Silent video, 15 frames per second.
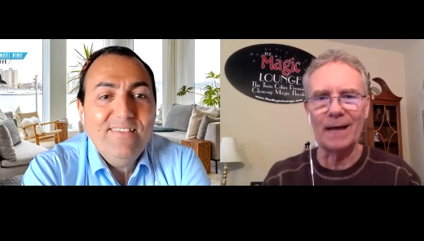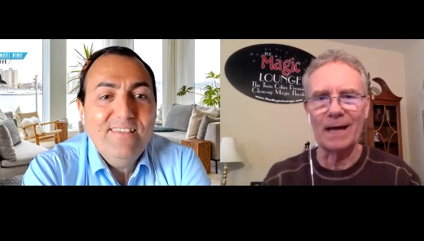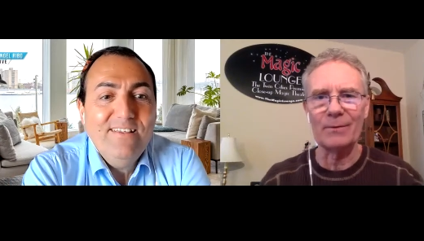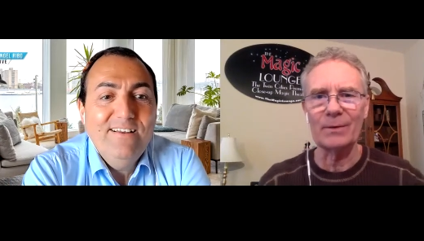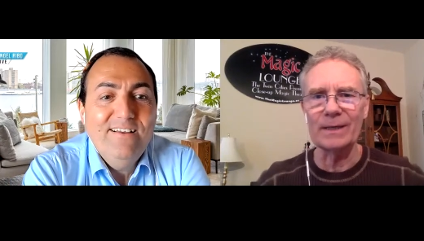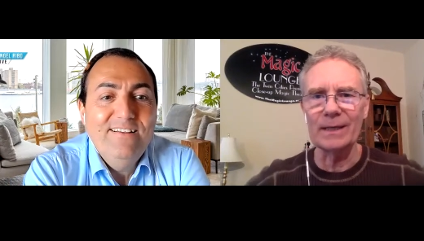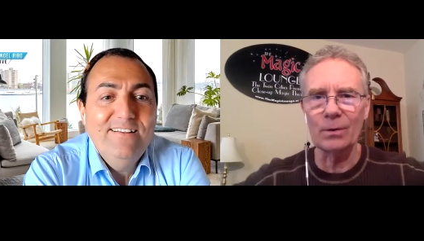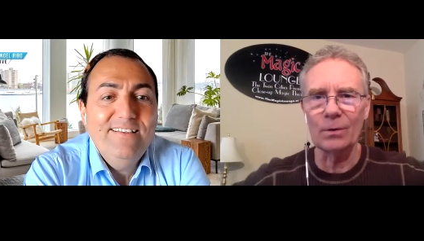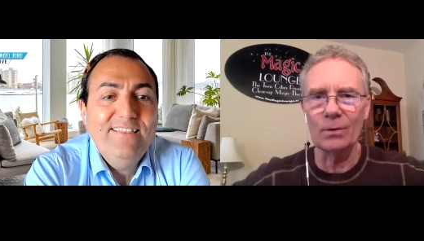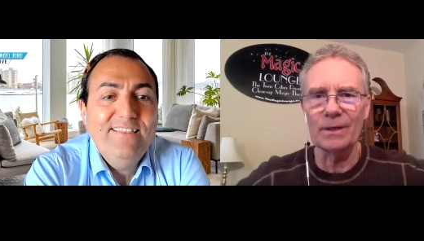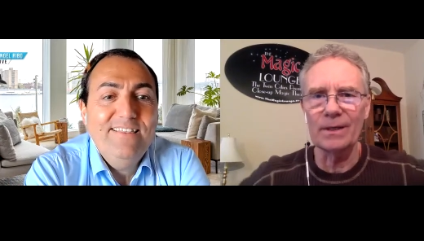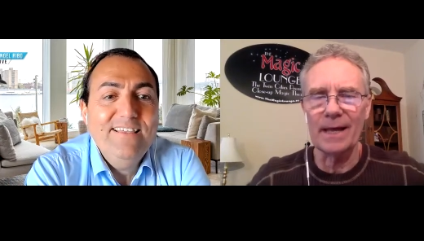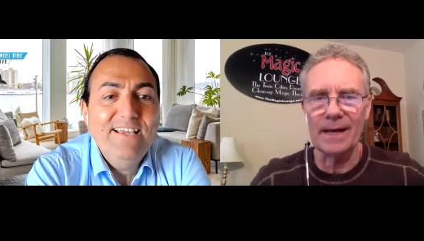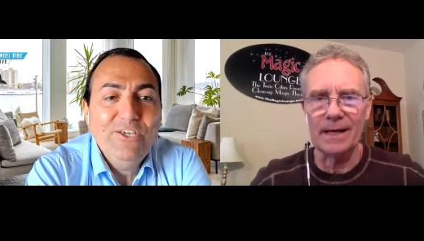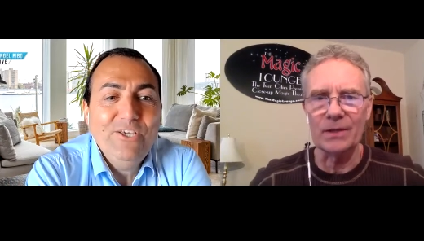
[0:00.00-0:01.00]
Speaker 1: How do we get a
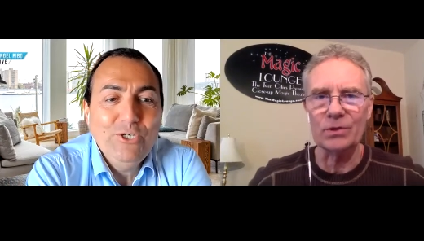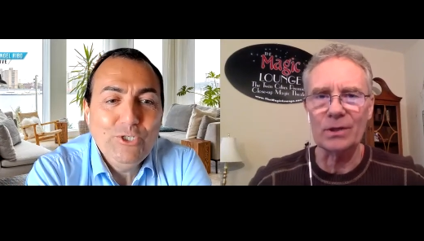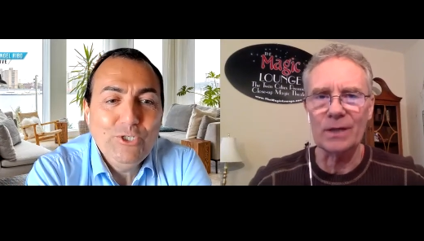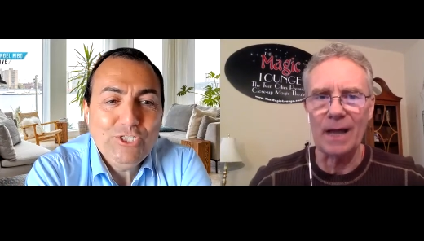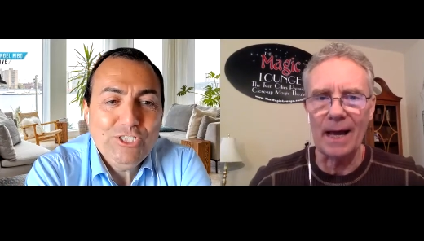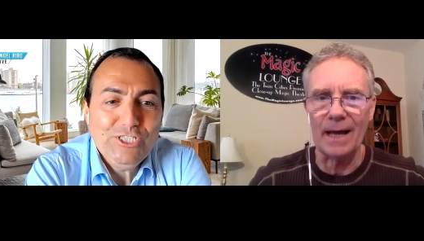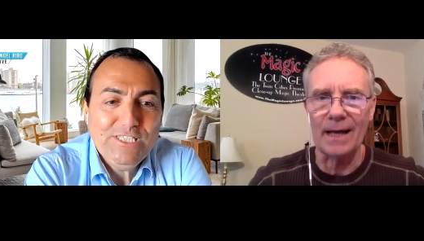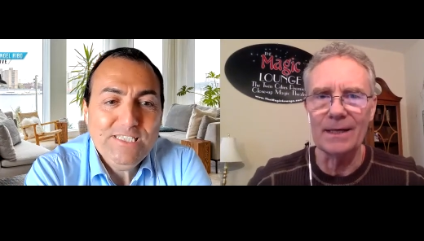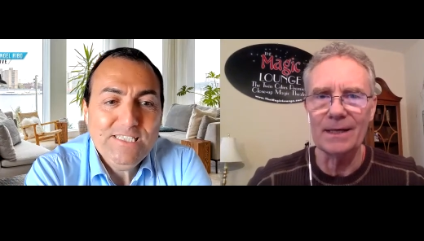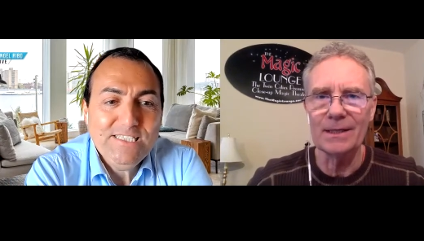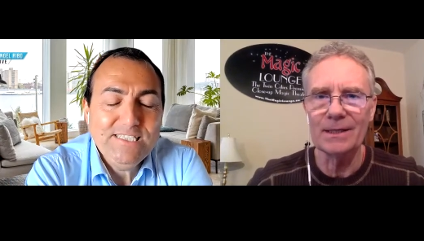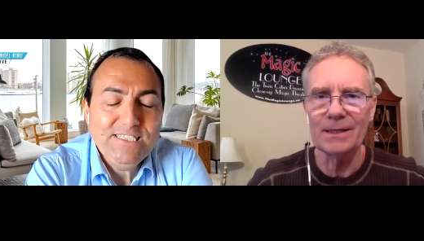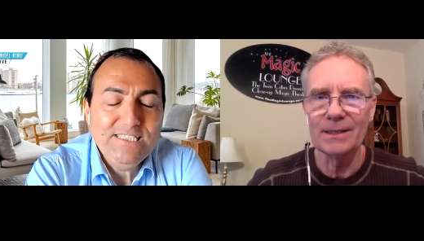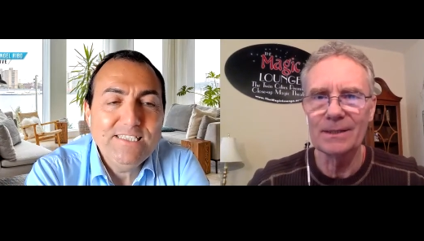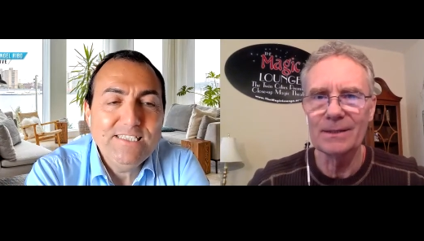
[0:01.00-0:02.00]
hold of Thank that you. guy?
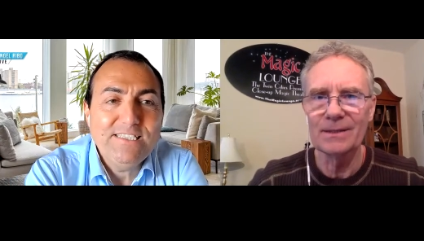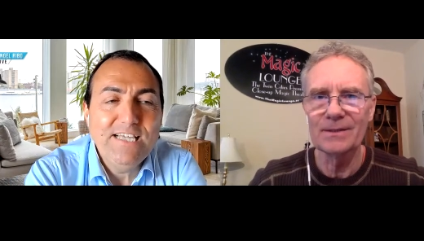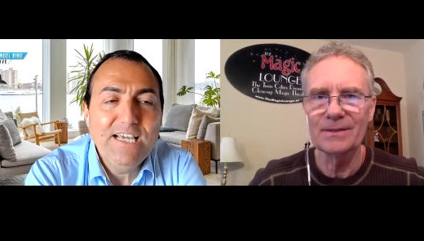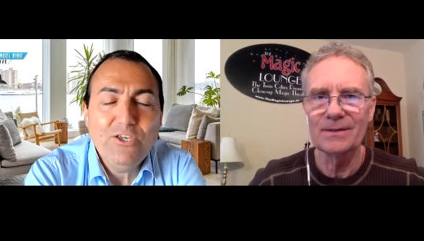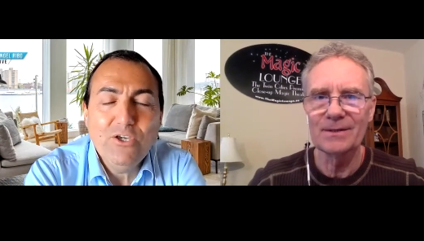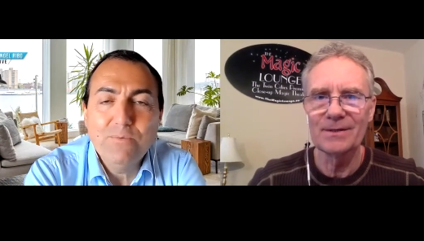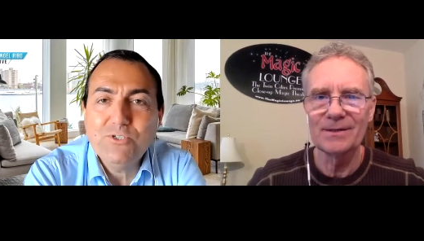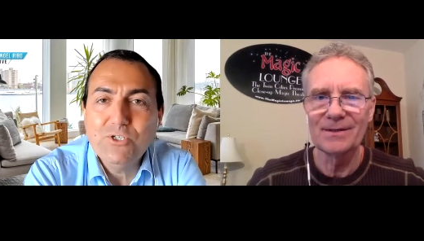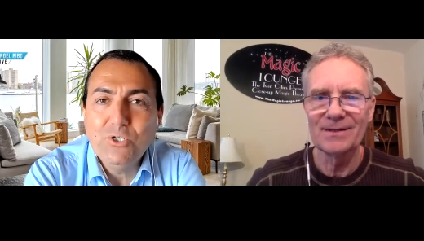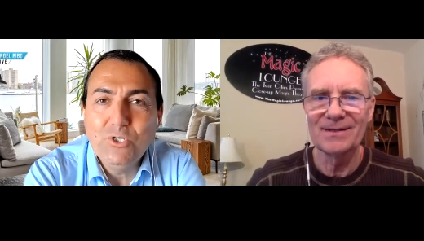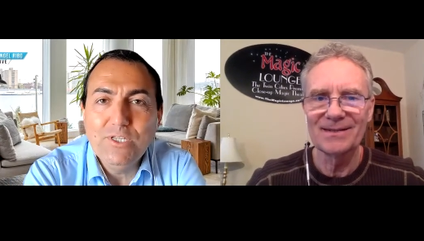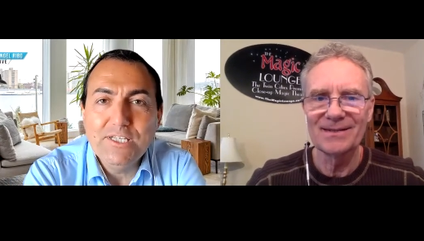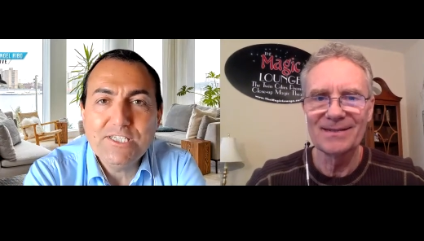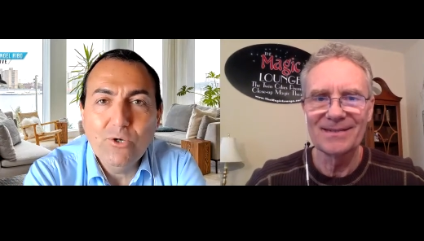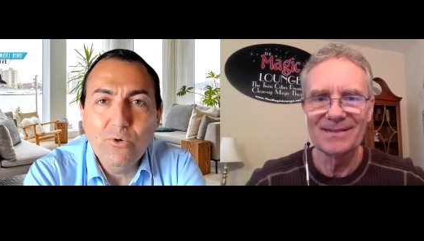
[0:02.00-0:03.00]
Speaker 2: Thank you.
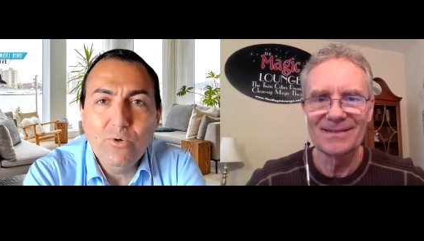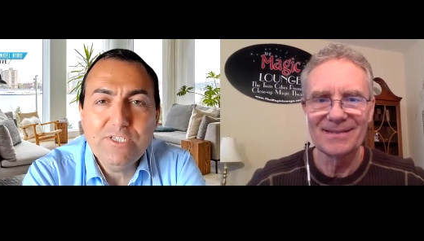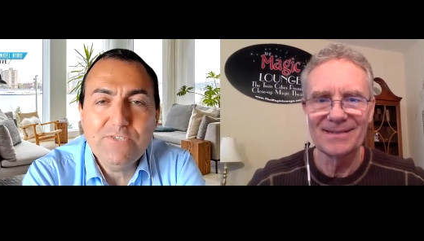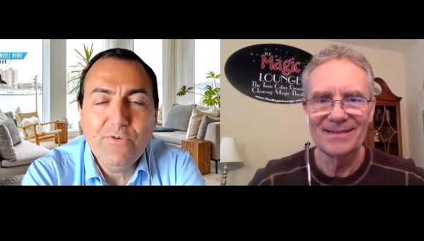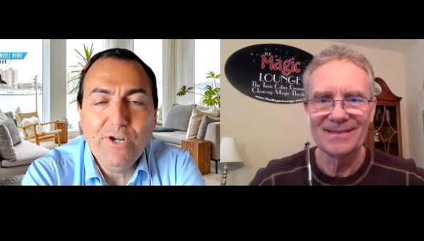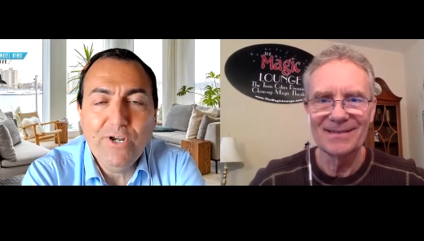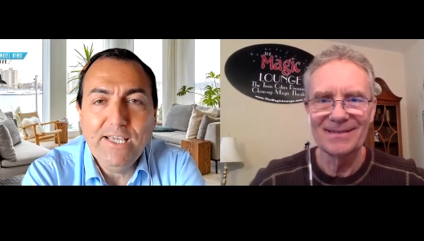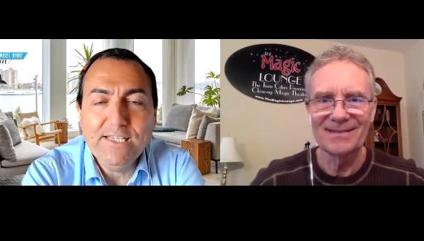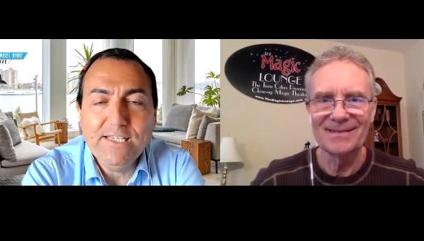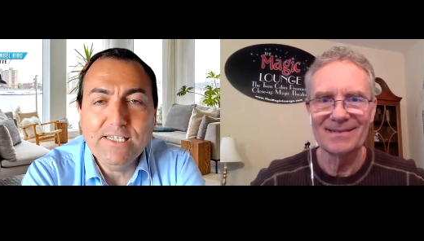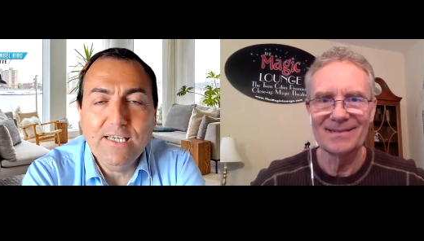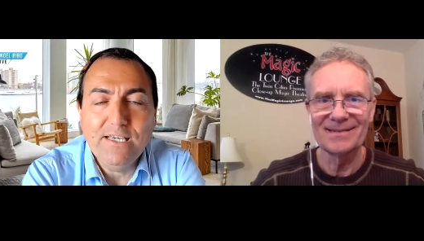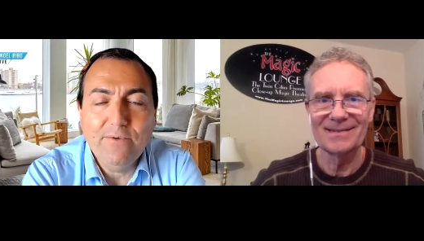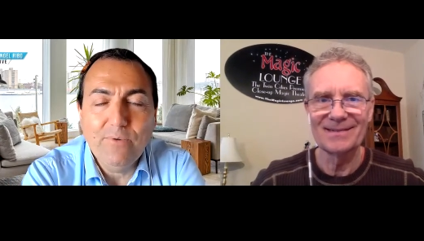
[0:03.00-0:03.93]
Absolutely. So it's very easy.